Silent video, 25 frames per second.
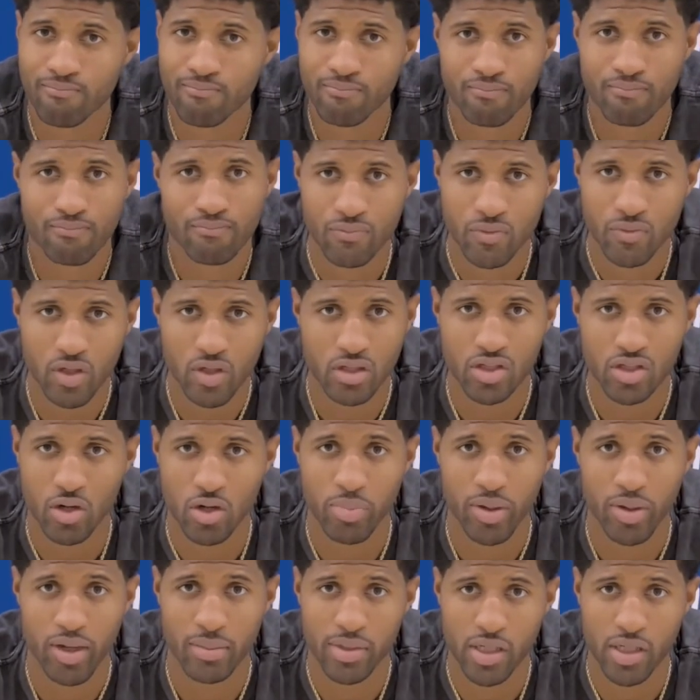There's no
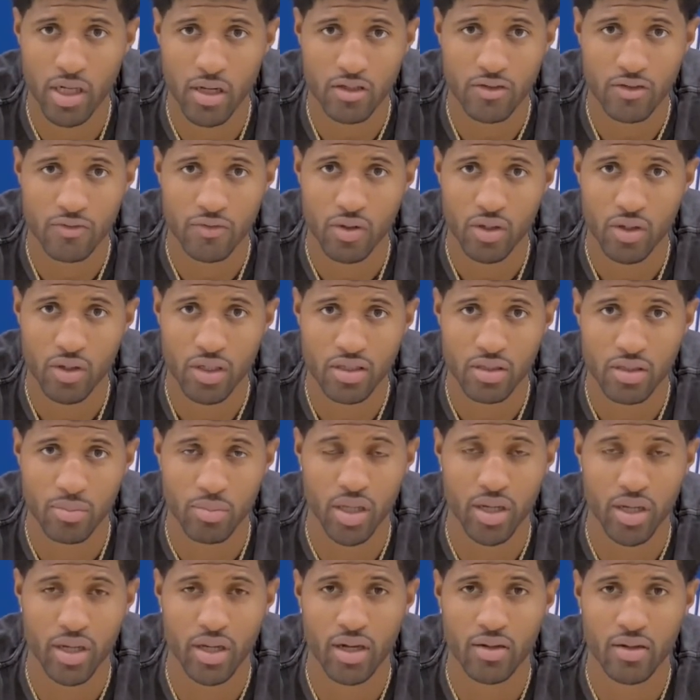pep talks for it. It's the
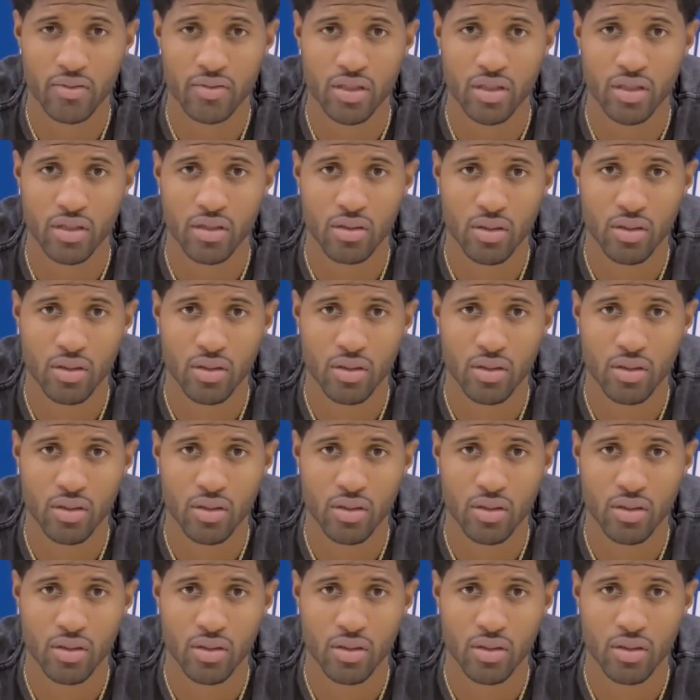playoffs. So